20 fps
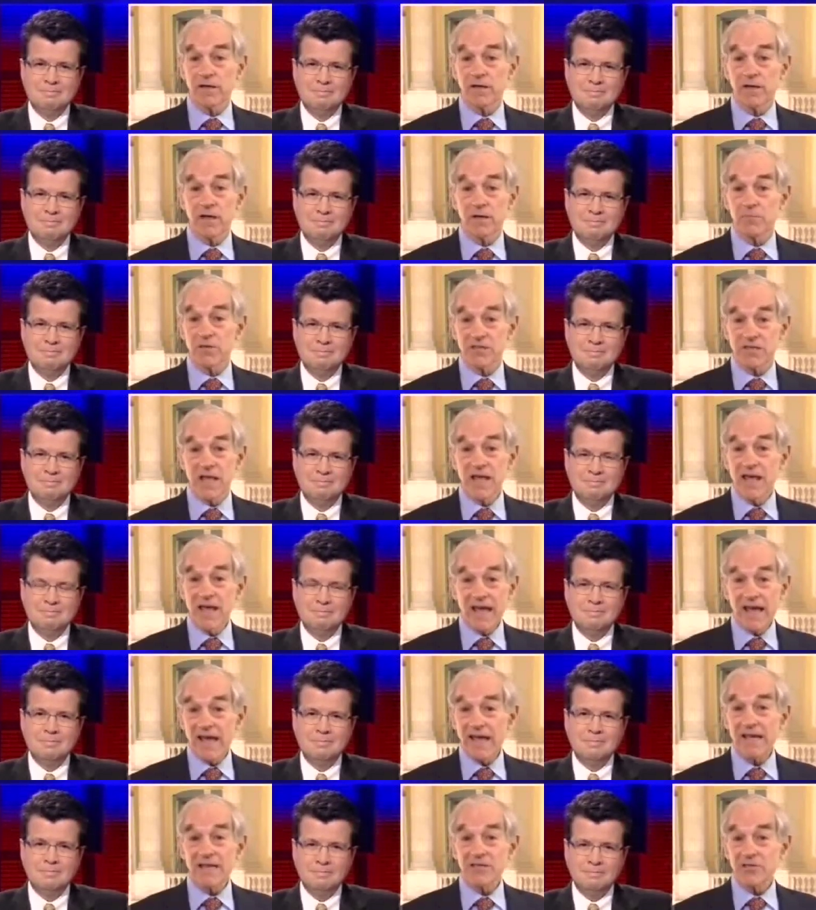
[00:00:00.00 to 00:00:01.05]
Speaker 1: economist,
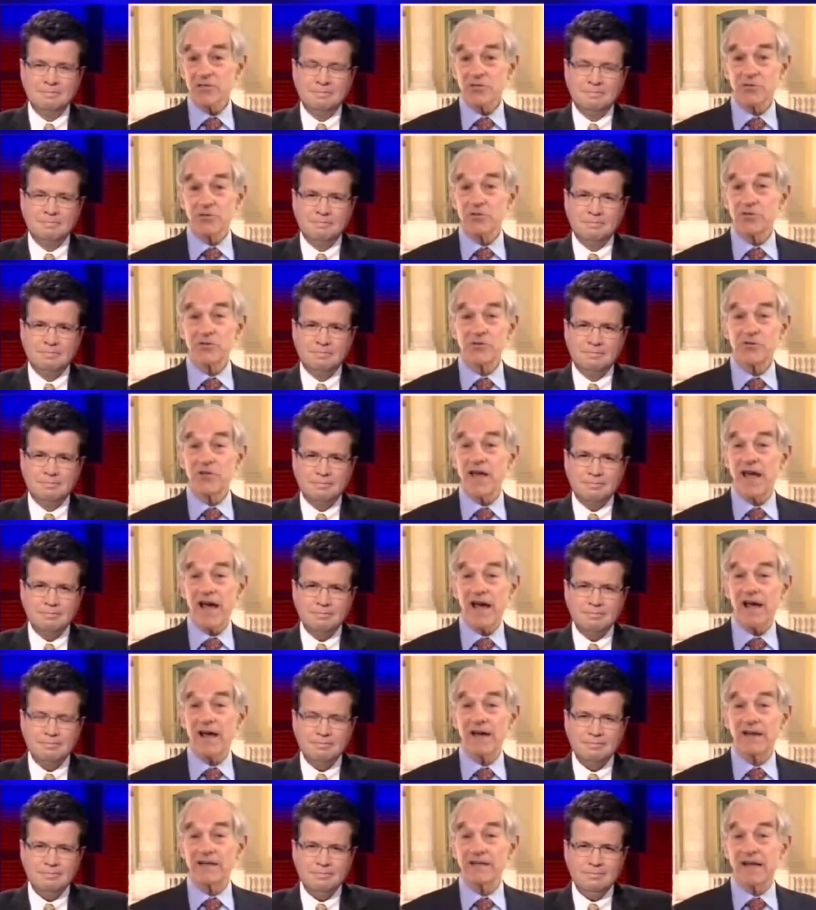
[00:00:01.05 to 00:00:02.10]
answered to
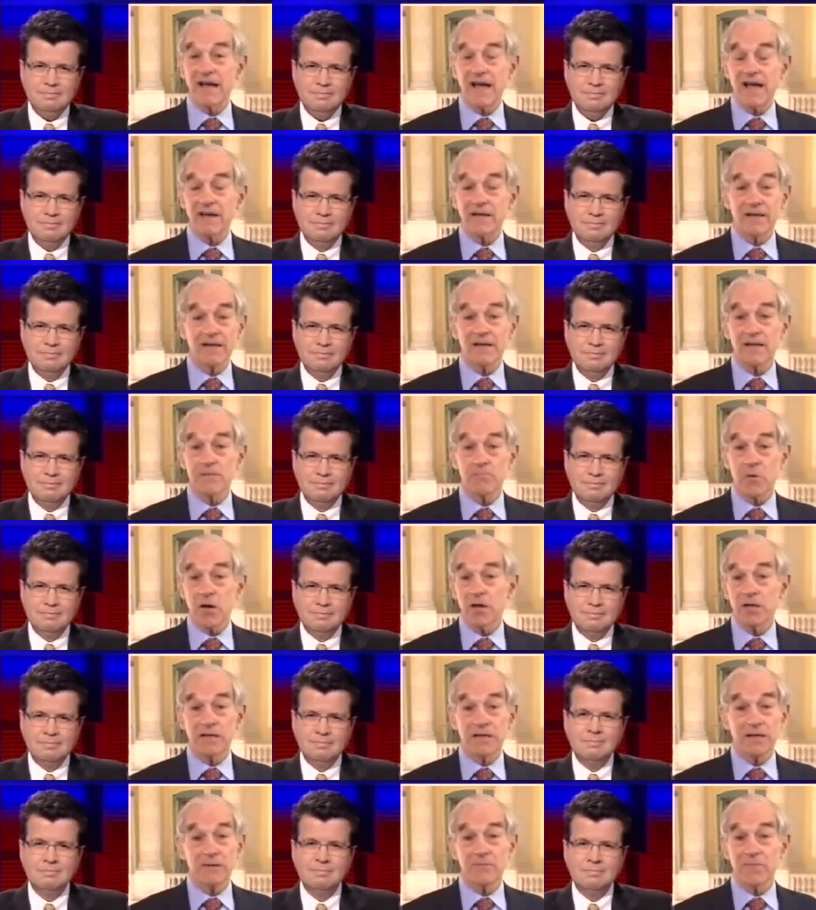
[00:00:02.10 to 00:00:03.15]
that attack, and he
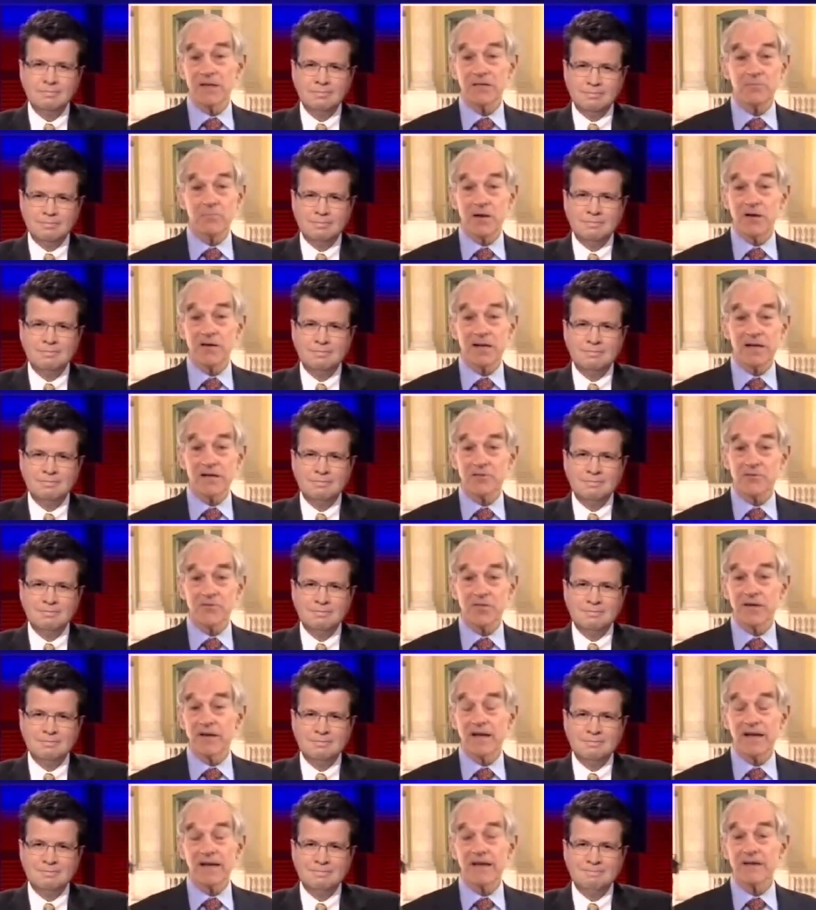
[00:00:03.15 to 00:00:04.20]
probably did a much better answer
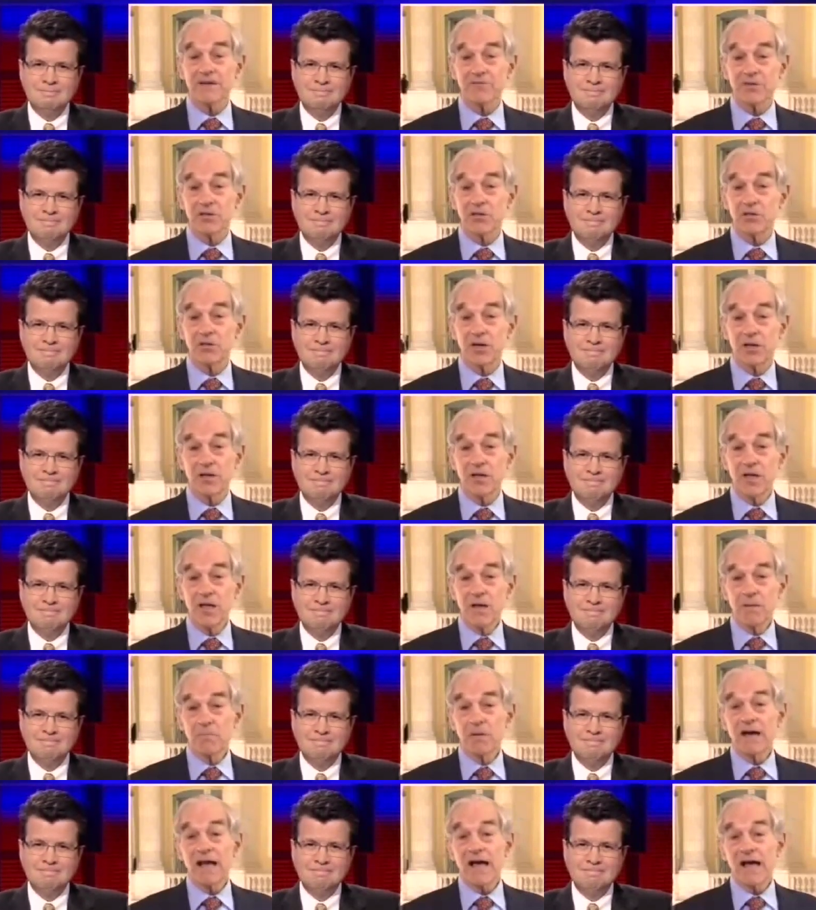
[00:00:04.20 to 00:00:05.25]
than I ever could.
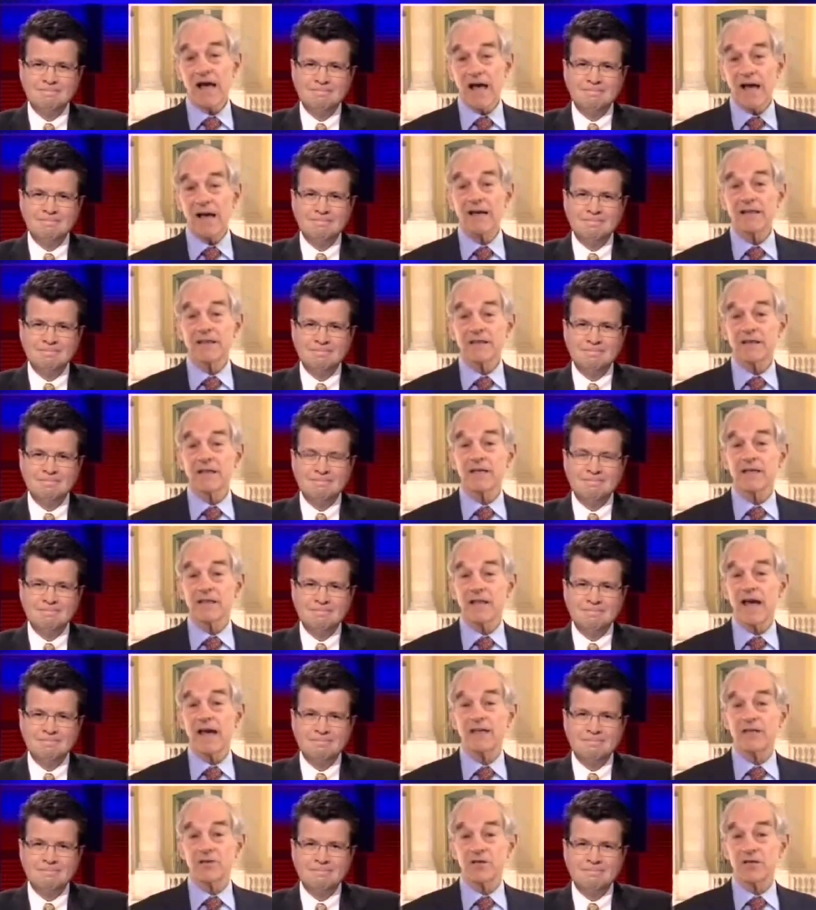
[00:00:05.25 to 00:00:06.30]
But I, I think
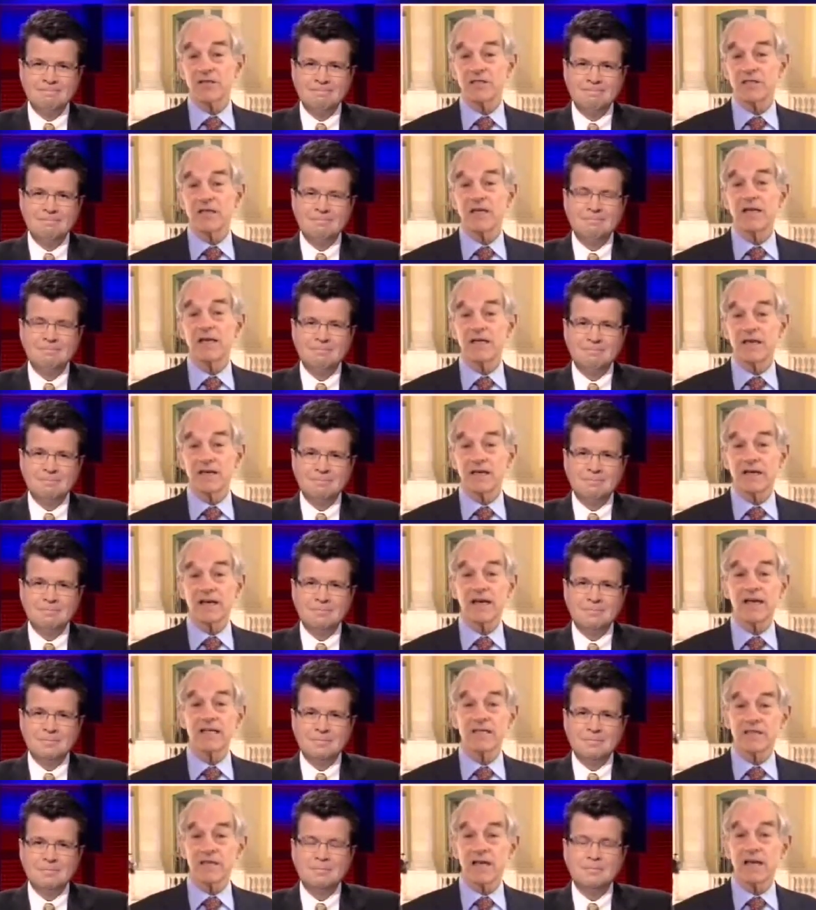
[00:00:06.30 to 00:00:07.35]
that just
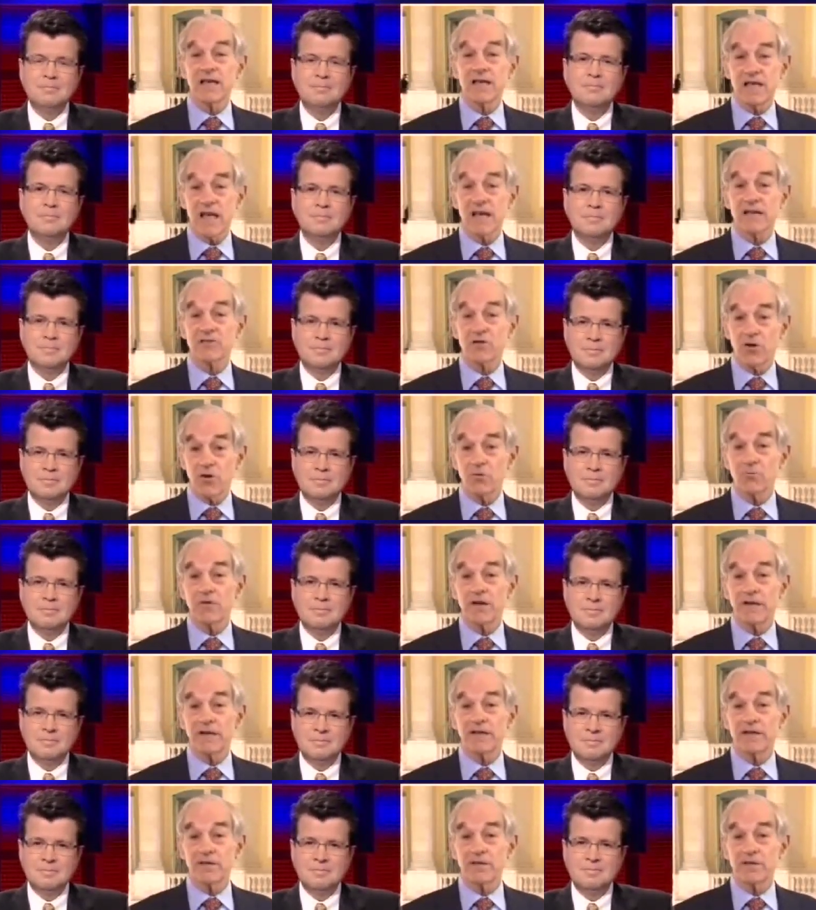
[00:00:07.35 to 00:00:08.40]
indicates that he has
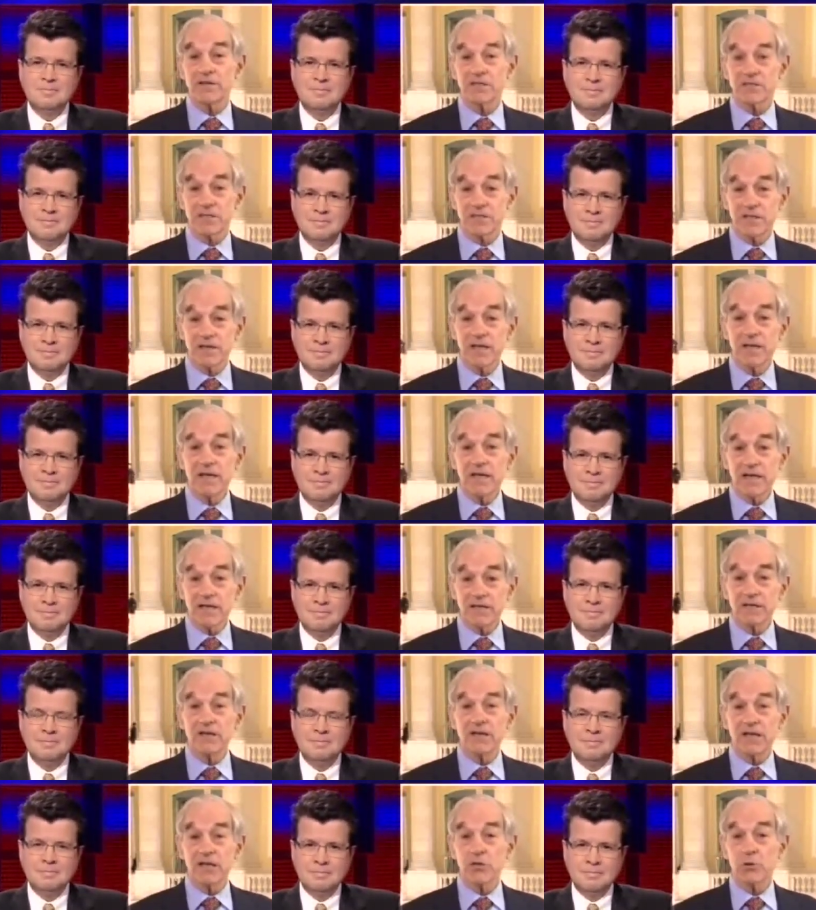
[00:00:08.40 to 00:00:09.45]
already lost the
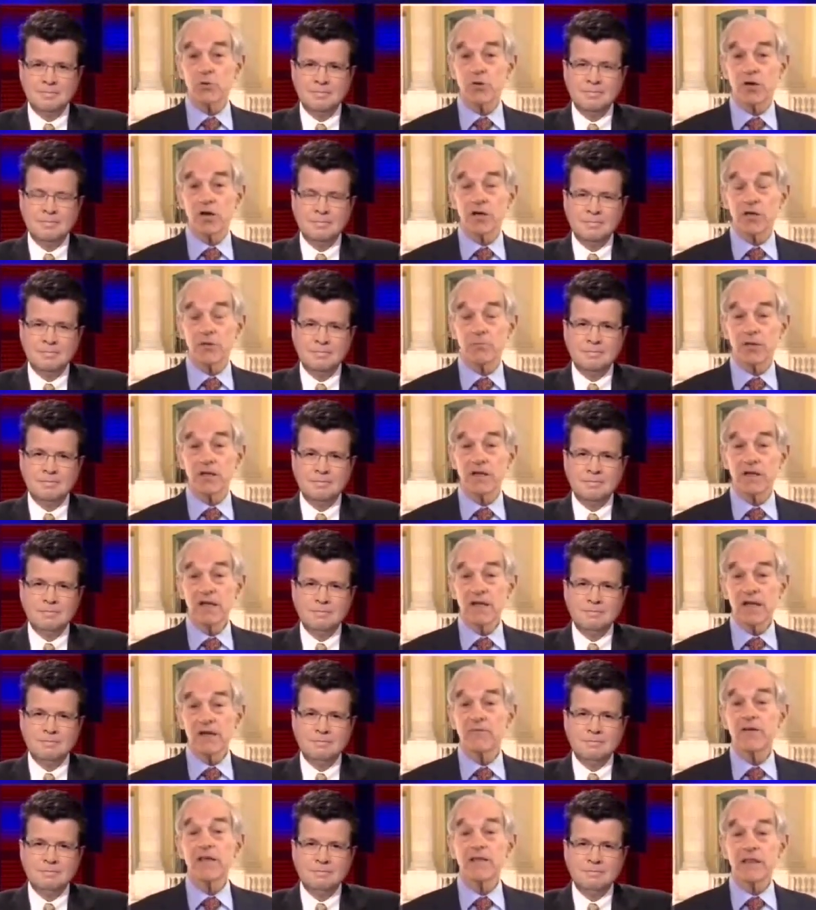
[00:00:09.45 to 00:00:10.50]
intellectual argument.
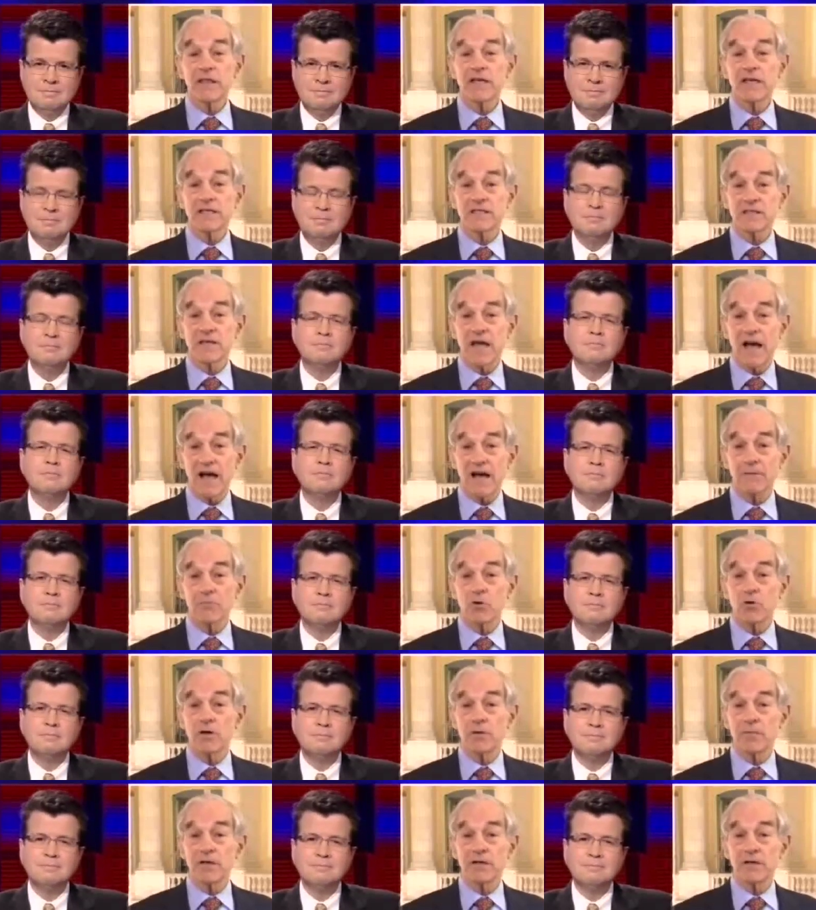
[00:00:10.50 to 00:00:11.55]
If he thinks I'm
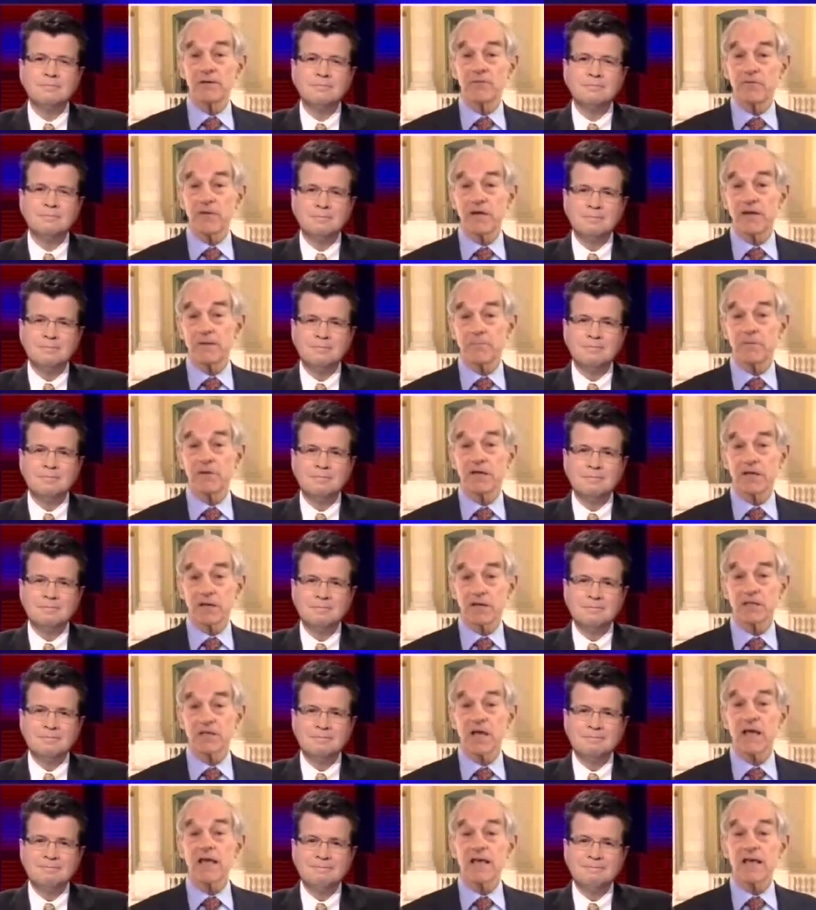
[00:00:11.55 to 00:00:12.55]
going to be defeated because